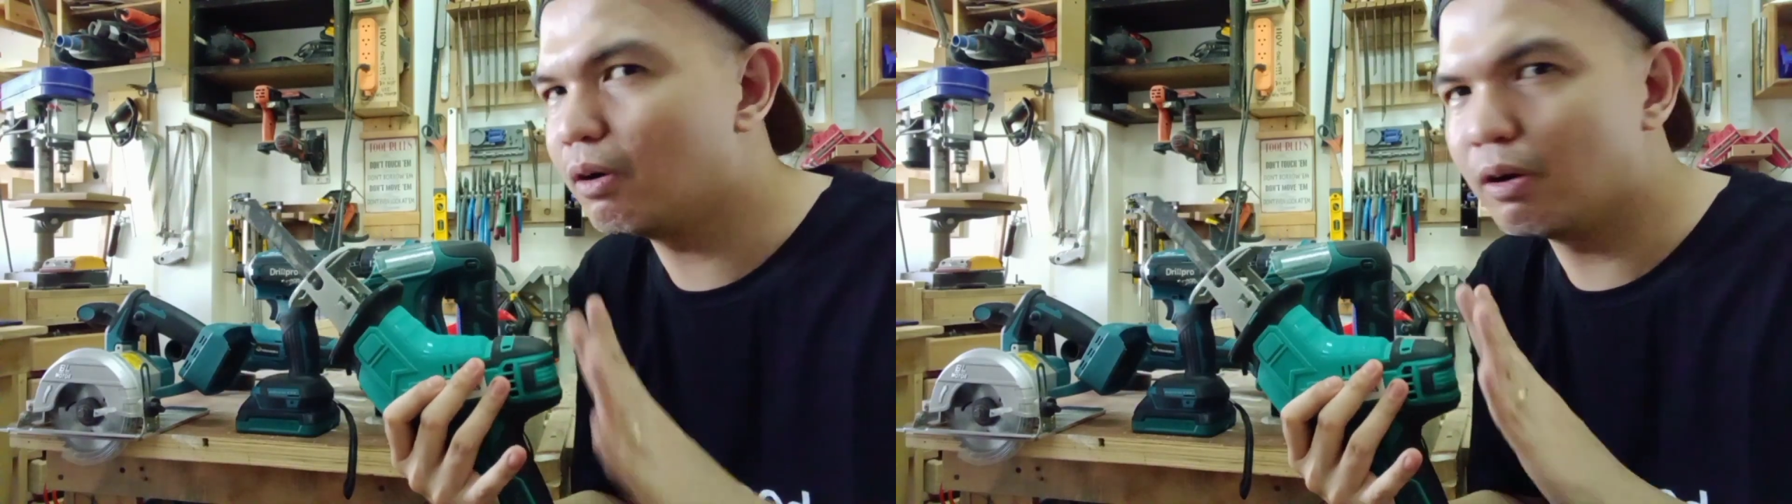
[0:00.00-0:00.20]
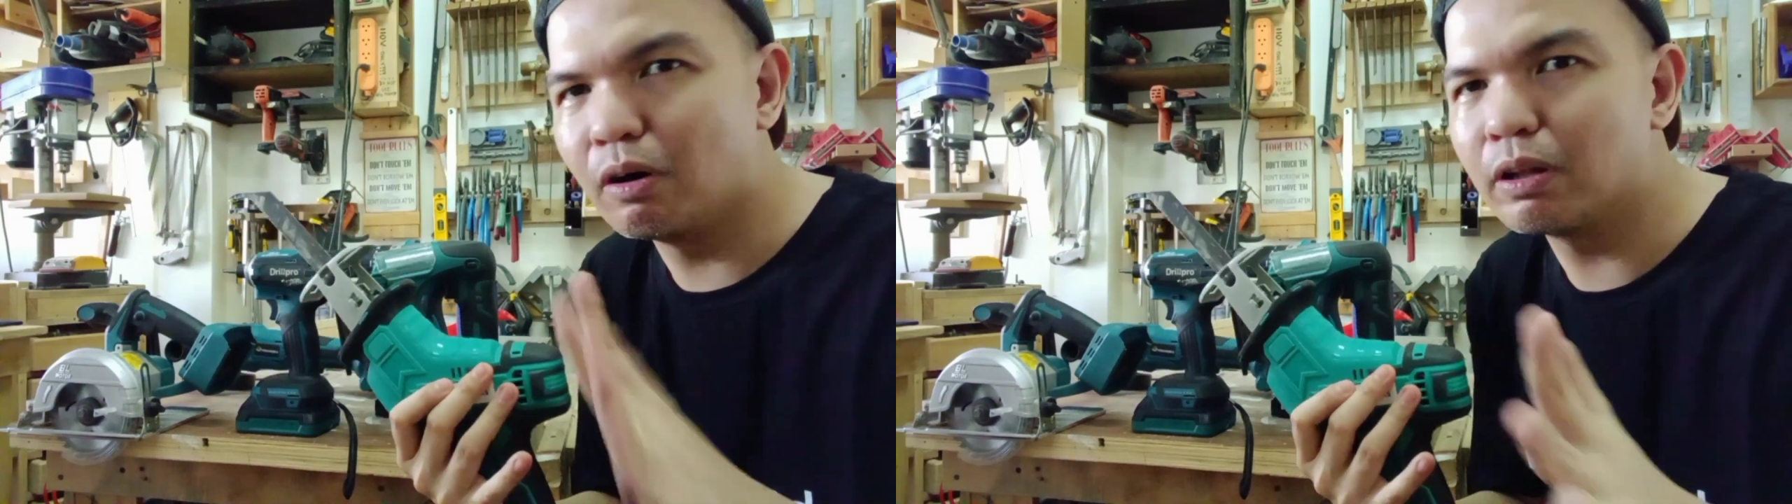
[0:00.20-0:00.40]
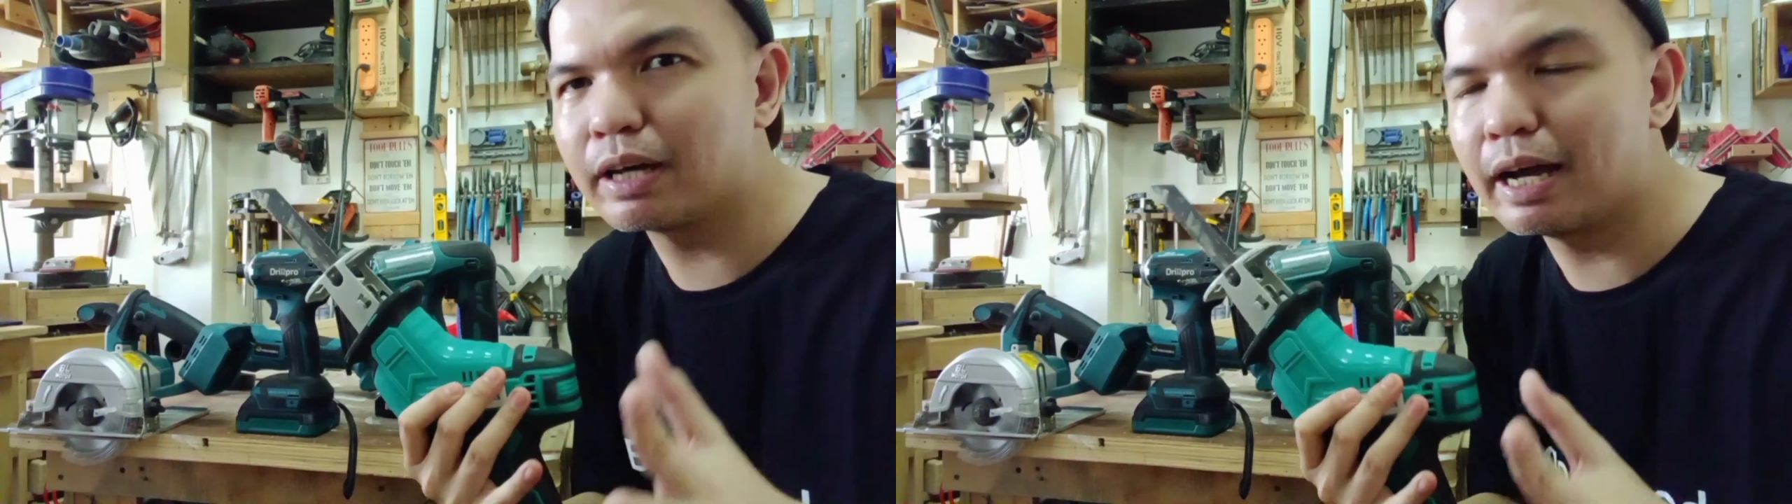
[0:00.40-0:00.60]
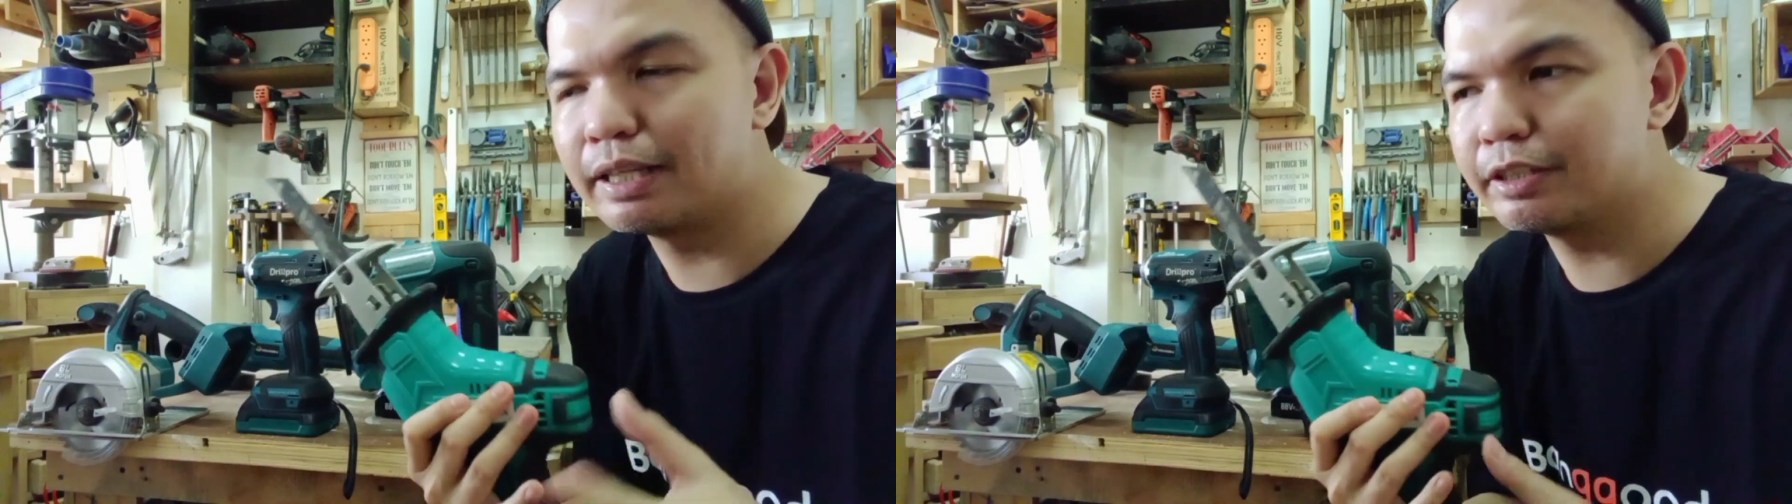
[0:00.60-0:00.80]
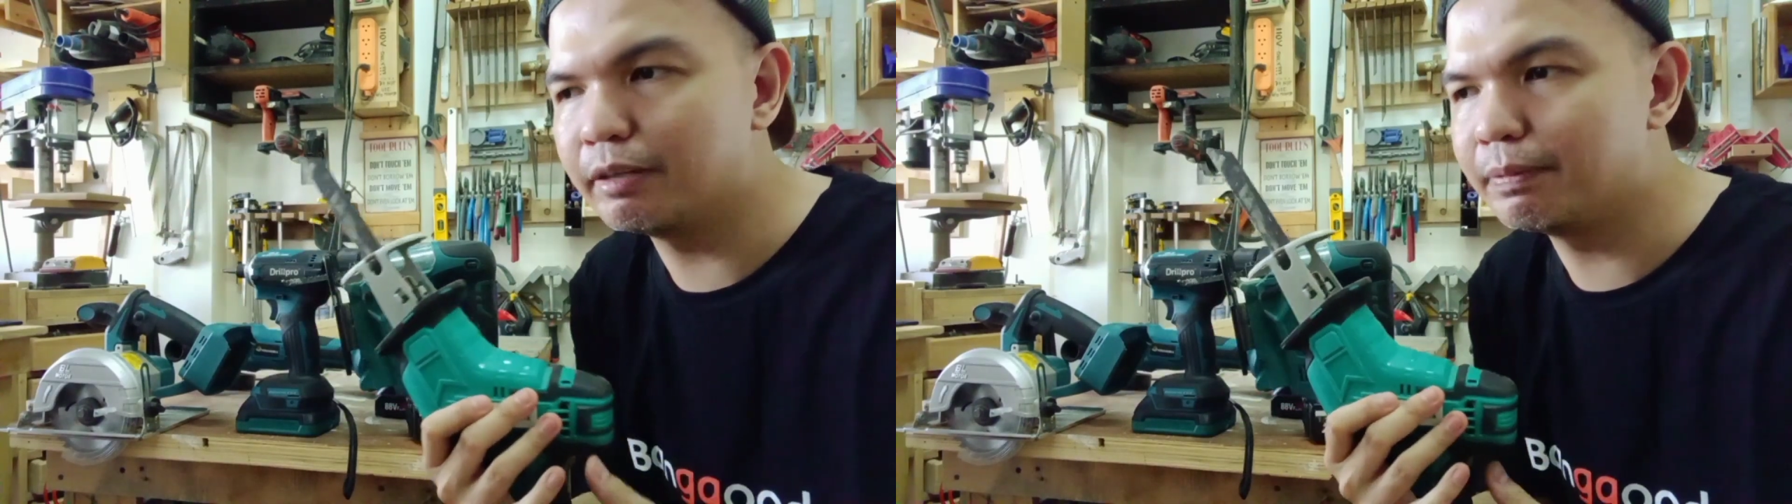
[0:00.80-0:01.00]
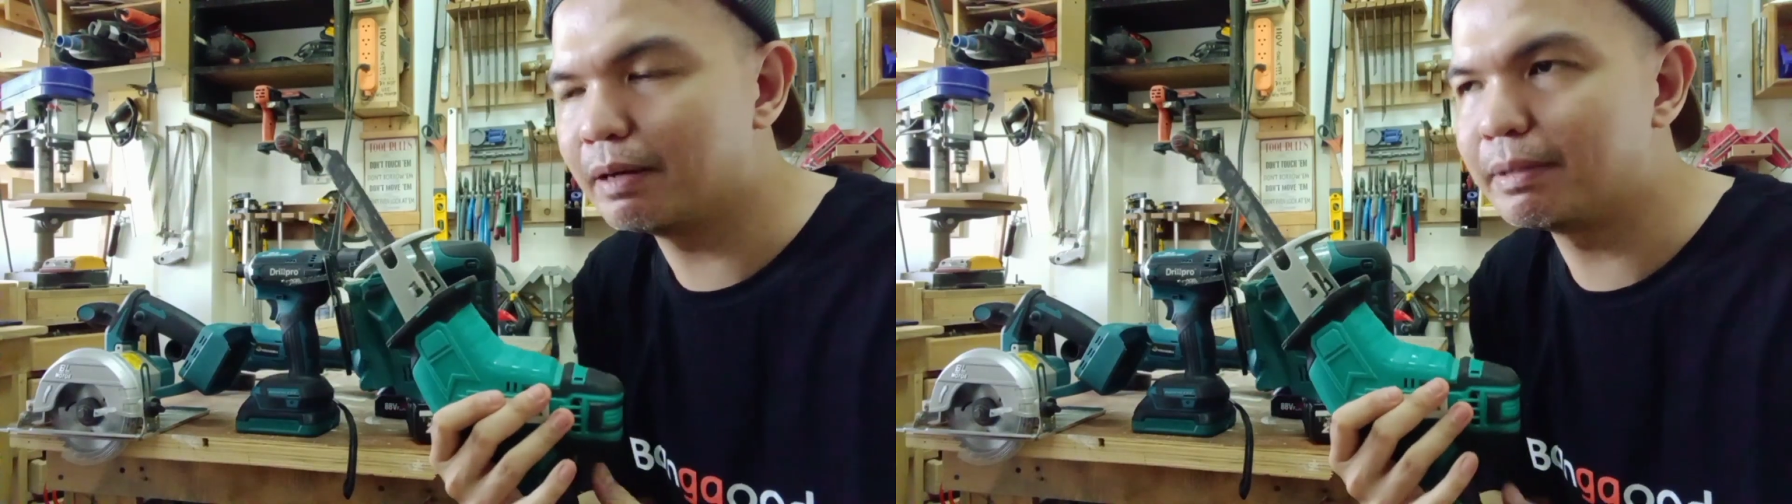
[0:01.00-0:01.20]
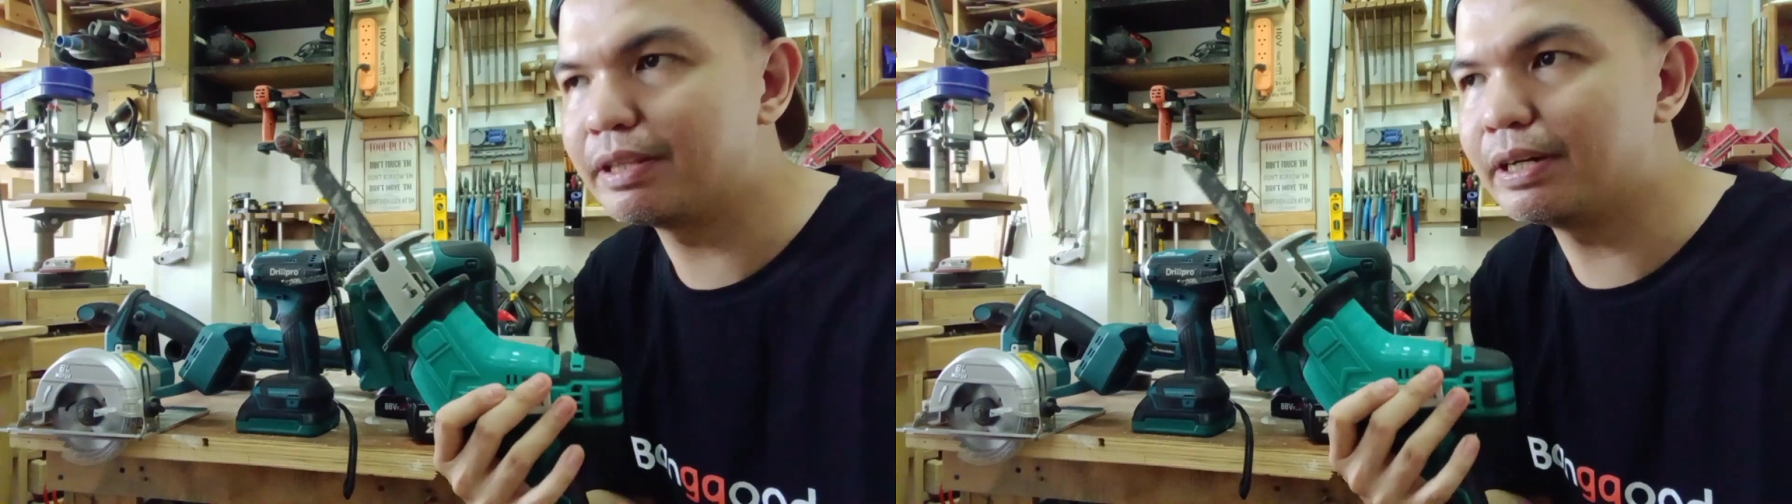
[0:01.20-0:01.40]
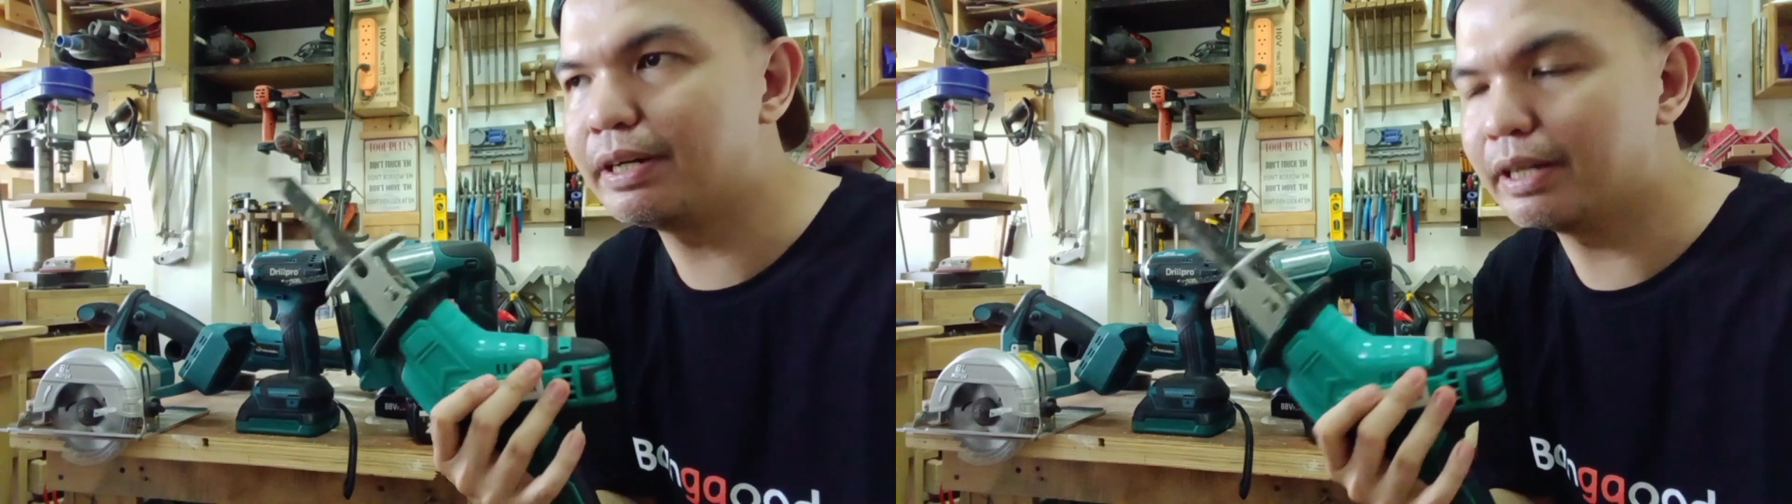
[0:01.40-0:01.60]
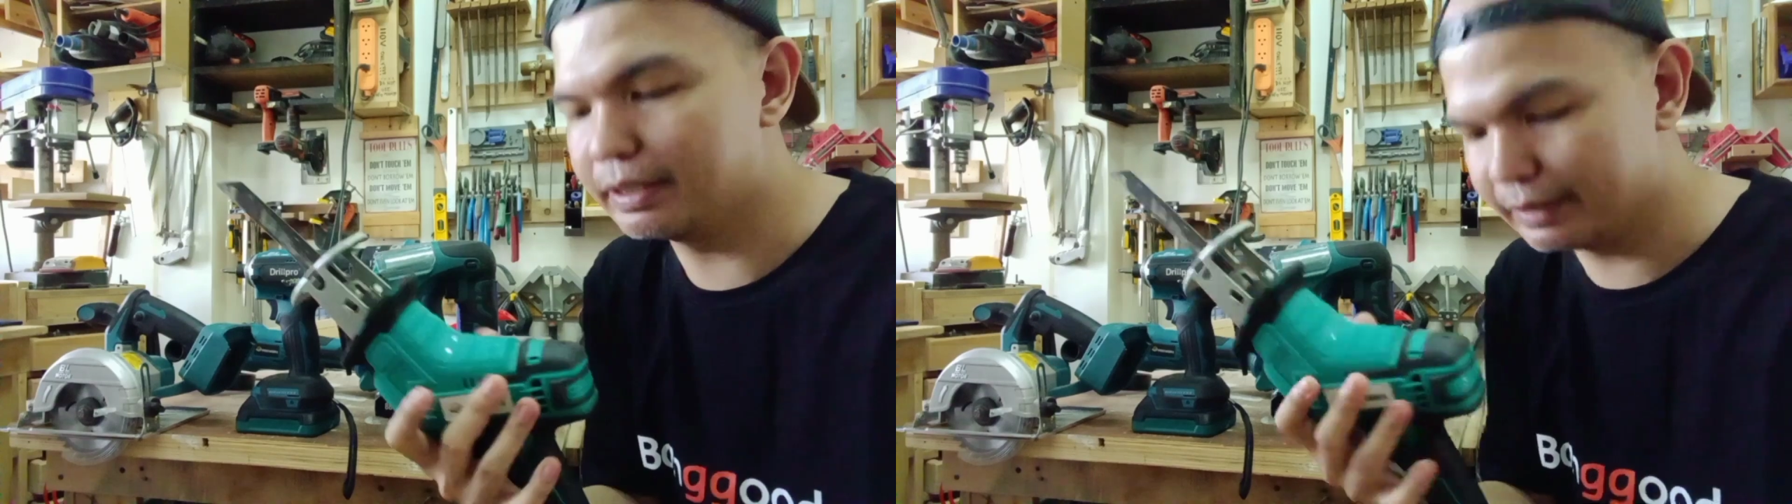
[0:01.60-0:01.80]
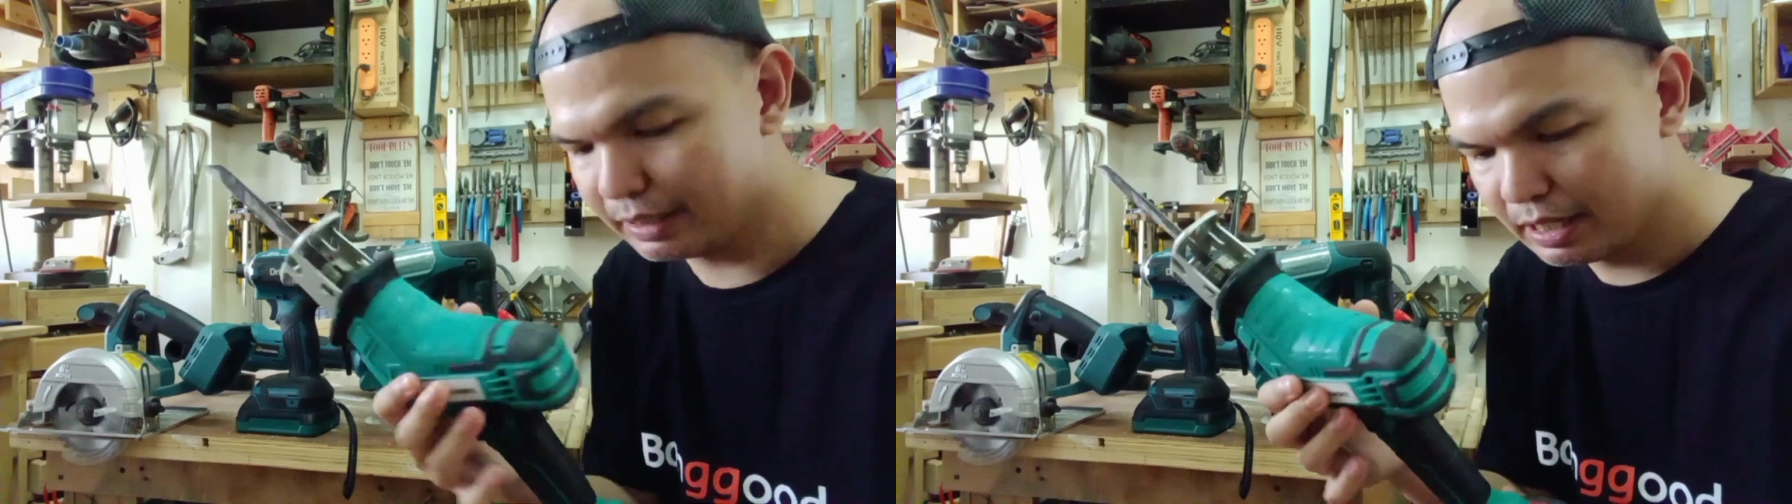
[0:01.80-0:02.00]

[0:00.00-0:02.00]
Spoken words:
all kinds of materials.